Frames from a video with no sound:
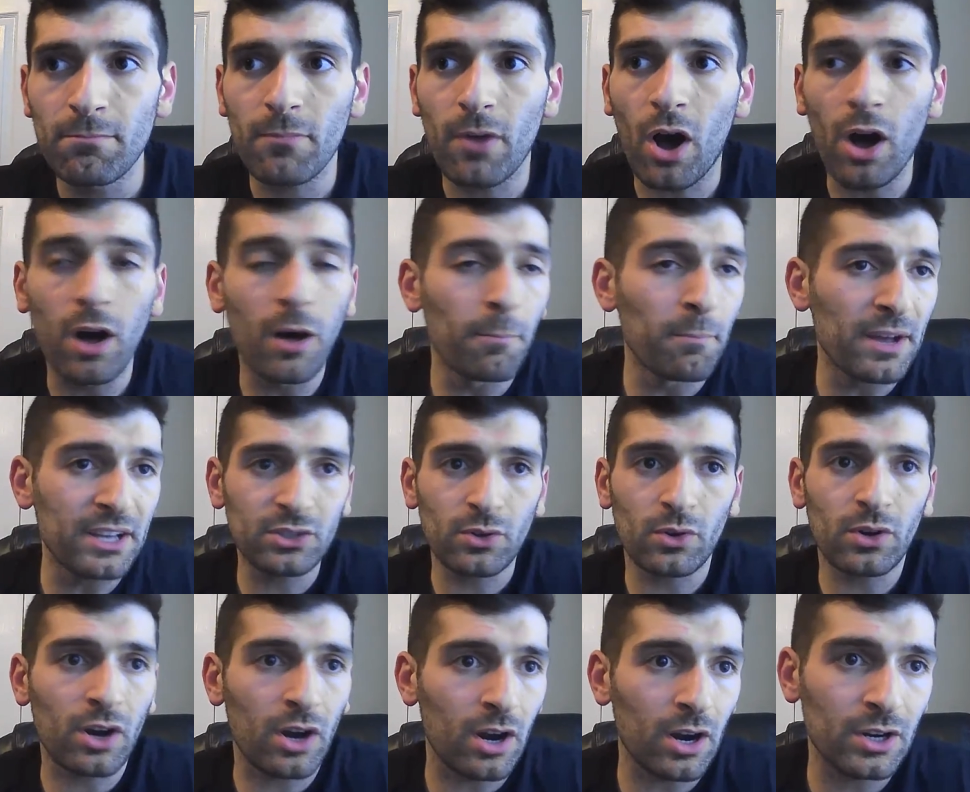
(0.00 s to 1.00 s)
All muscle
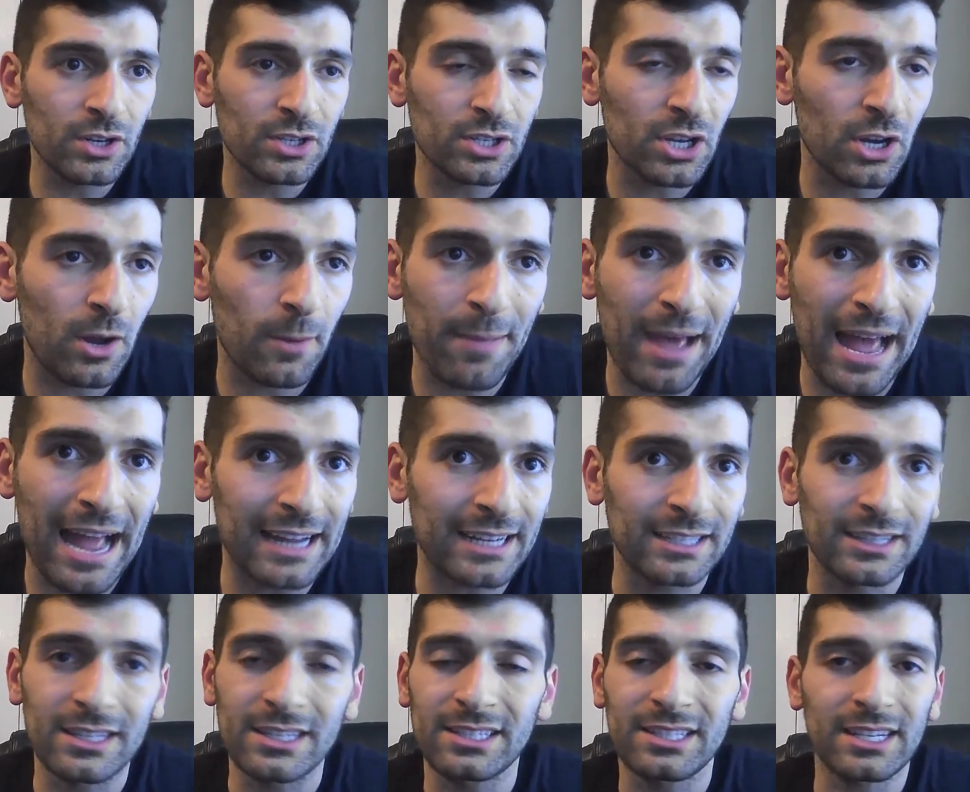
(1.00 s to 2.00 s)
cars, back
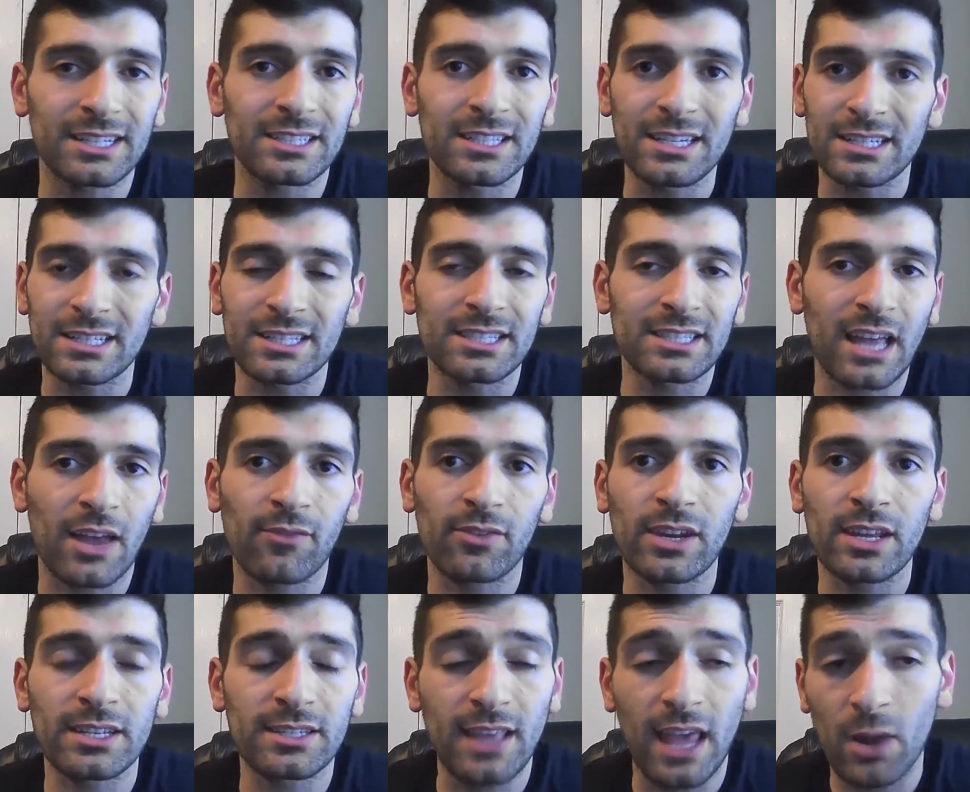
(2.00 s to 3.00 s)
in the 60s and
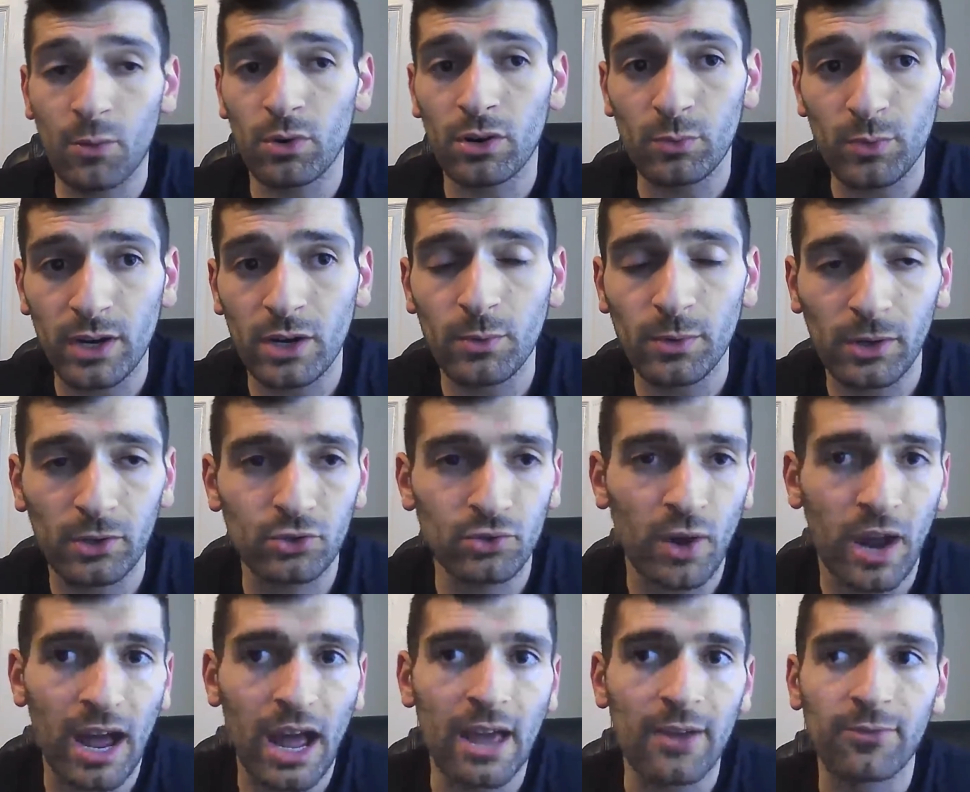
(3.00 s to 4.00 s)
70s, they were rear-wheel
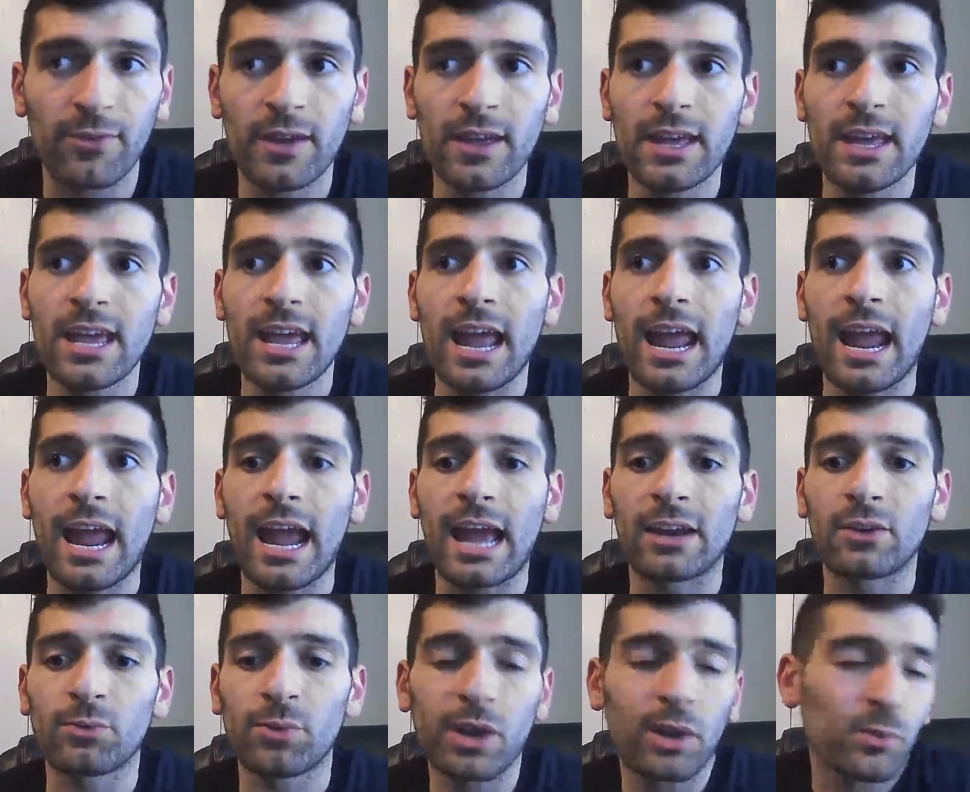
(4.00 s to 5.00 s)
drive,
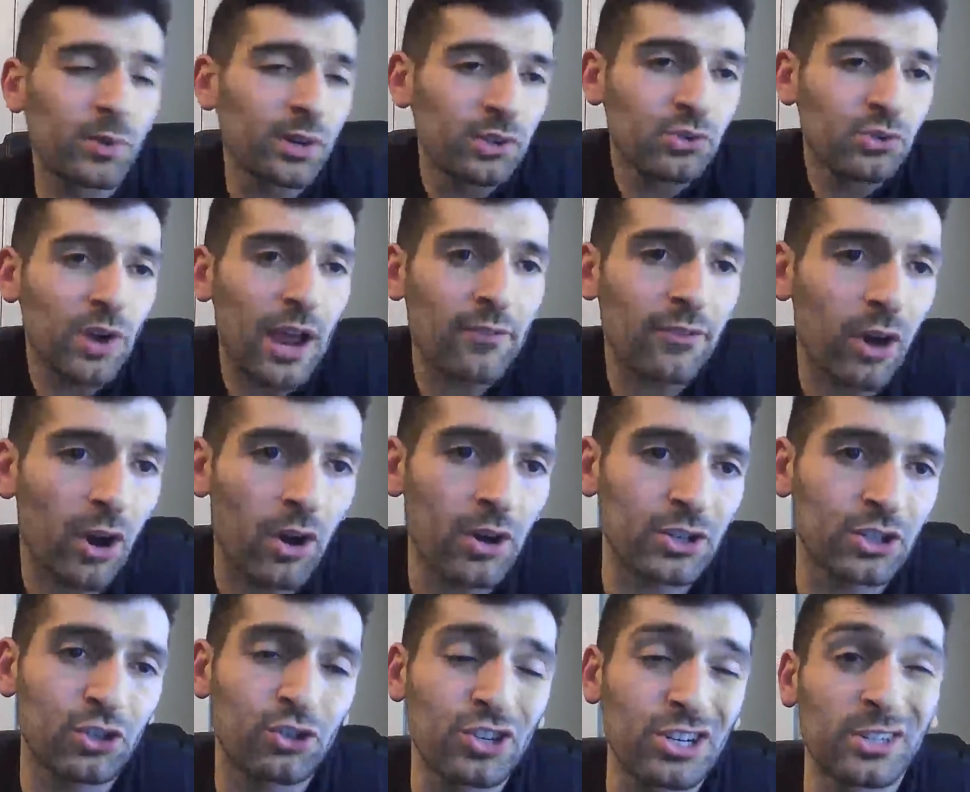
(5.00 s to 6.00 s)
and rear-wheel drive
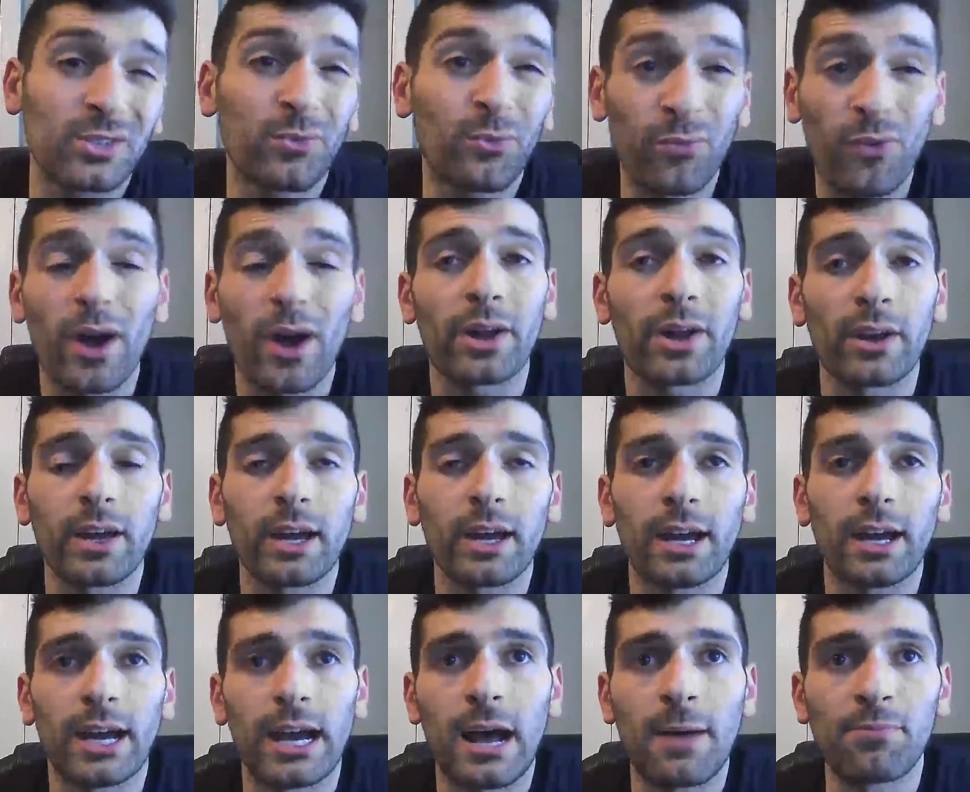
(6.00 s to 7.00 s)
cars are just fun.
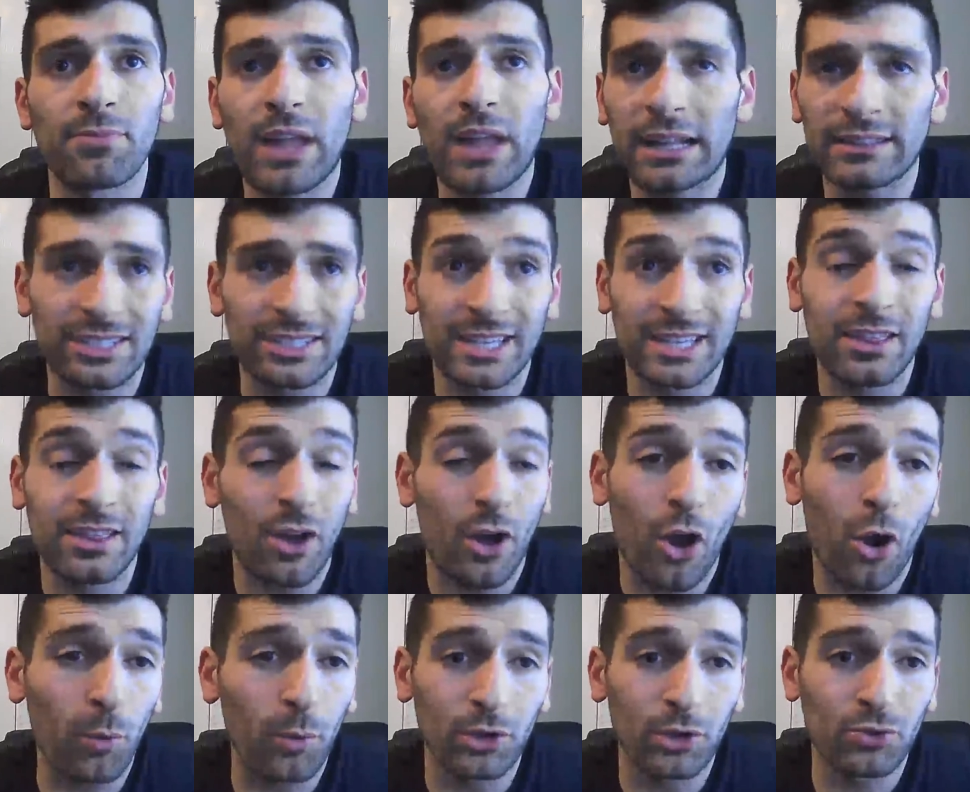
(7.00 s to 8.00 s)
Not to say that
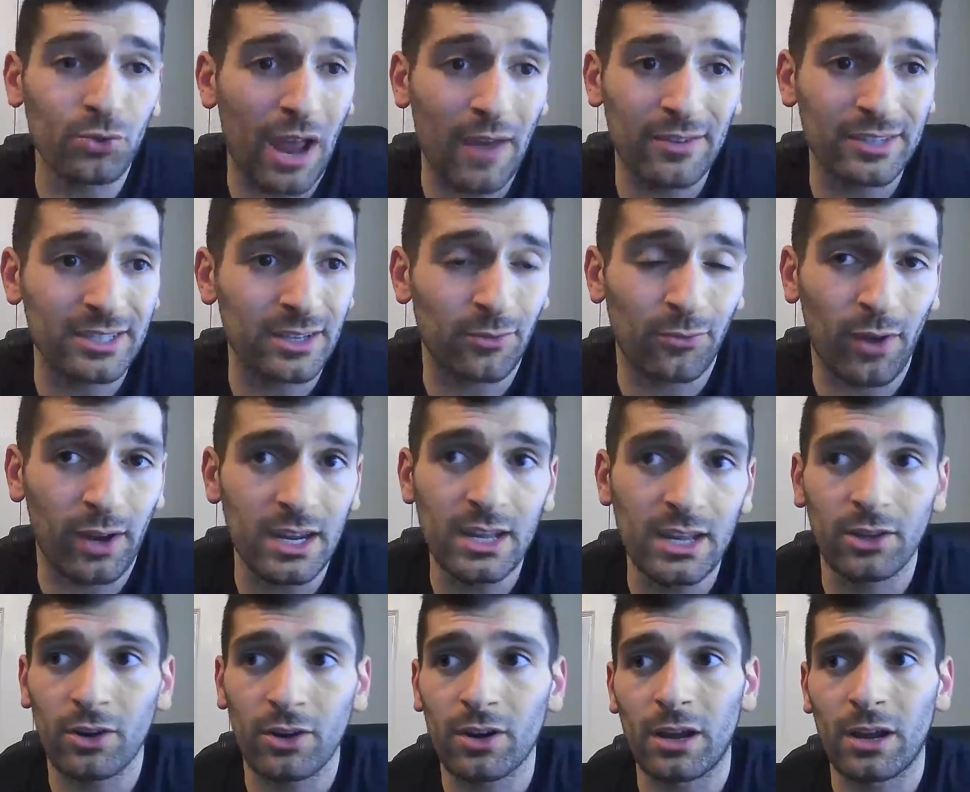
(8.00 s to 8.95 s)
all-wheel drive isn't fun either.